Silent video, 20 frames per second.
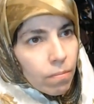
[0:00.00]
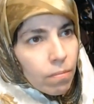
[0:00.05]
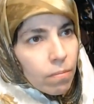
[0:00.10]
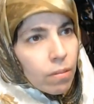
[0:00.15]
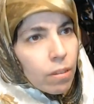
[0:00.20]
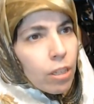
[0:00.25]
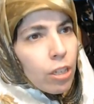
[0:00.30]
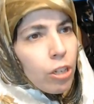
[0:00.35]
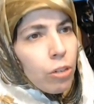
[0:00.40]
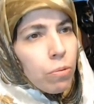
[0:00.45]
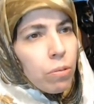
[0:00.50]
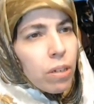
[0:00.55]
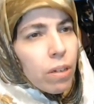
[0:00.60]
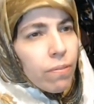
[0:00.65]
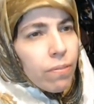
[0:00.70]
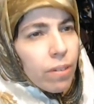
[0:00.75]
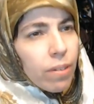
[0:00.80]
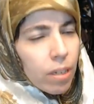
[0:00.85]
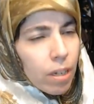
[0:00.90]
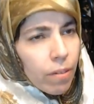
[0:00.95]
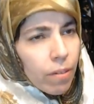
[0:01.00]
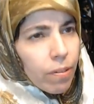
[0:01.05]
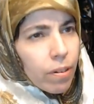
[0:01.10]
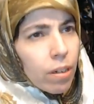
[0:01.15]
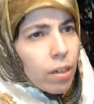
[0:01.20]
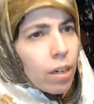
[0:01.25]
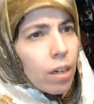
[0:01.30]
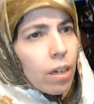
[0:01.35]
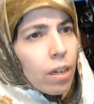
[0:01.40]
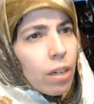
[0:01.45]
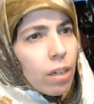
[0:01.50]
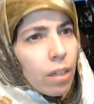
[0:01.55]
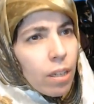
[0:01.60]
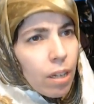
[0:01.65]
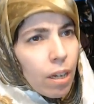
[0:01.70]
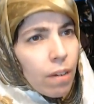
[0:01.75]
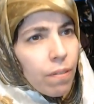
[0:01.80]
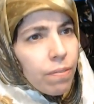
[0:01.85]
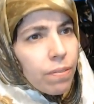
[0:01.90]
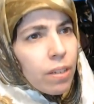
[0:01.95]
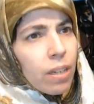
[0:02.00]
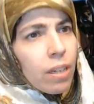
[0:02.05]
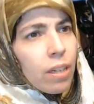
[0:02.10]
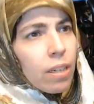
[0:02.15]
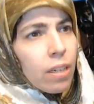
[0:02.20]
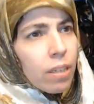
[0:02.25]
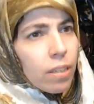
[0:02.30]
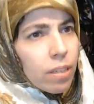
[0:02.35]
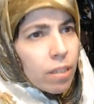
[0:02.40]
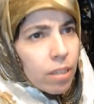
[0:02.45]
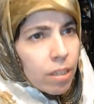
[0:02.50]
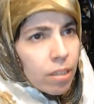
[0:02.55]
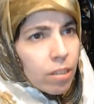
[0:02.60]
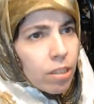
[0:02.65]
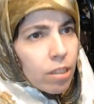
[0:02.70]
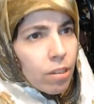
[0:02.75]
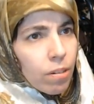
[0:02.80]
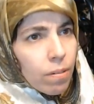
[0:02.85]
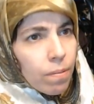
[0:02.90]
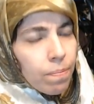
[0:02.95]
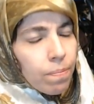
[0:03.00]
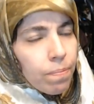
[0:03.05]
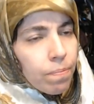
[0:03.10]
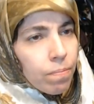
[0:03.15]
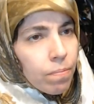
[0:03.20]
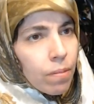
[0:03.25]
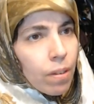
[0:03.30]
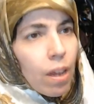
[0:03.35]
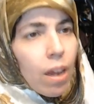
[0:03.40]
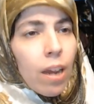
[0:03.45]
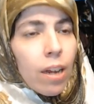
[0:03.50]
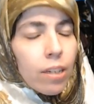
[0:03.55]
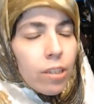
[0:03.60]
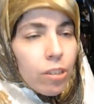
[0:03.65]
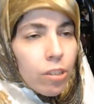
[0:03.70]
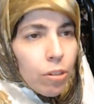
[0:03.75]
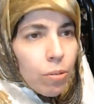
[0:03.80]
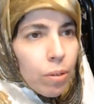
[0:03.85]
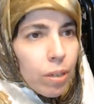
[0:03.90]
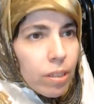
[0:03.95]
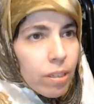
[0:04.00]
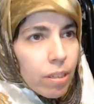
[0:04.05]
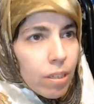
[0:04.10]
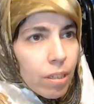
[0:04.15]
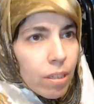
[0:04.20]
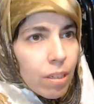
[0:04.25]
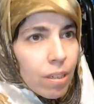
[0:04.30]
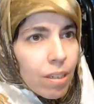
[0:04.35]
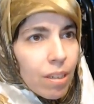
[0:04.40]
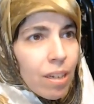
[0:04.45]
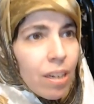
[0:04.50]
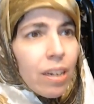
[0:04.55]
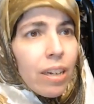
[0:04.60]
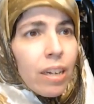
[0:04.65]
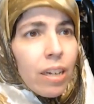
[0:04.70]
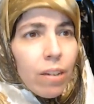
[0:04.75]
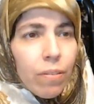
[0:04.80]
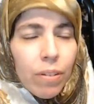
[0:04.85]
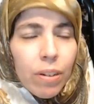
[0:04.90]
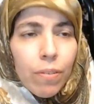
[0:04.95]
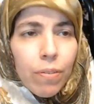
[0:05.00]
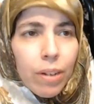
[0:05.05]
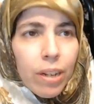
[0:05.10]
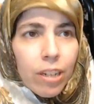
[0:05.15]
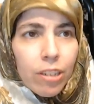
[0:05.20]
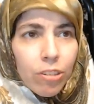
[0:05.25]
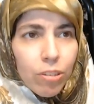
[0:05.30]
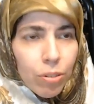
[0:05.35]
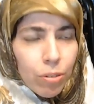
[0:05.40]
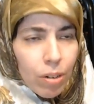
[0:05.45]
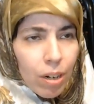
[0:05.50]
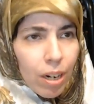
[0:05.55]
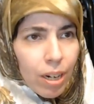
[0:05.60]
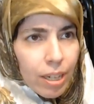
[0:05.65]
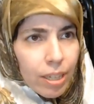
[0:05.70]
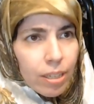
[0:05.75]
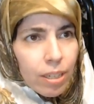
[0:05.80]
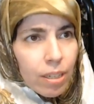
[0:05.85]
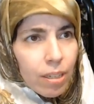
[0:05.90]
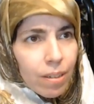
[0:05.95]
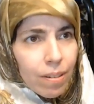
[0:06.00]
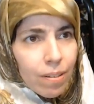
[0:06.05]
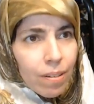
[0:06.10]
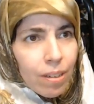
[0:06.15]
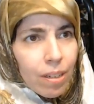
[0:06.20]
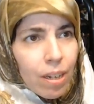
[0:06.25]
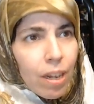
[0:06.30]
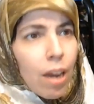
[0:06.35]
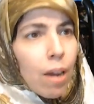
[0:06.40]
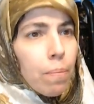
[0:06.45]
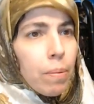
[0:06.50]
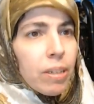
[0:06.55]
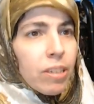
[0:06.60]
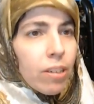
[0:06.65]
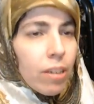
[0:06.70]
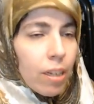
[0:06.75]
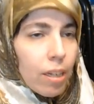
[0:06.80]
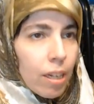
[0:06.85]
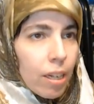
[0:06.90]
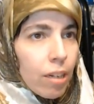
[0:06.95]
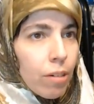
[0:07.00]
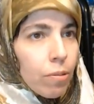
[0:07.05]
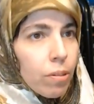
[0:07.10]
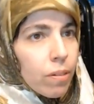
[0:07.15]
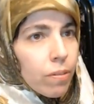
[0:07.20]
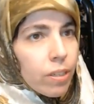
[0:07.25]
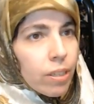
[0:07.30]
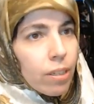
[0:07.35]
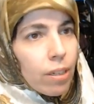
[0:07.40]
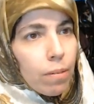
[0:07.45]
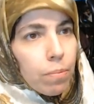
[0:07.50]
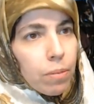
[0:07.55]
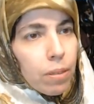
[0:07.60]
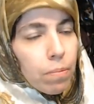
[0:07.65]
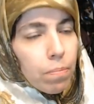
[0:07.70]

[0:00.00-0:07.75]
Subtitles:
He would have never left his sister. And you know what? Even if he had tried, I bet you Leia would have stopped him.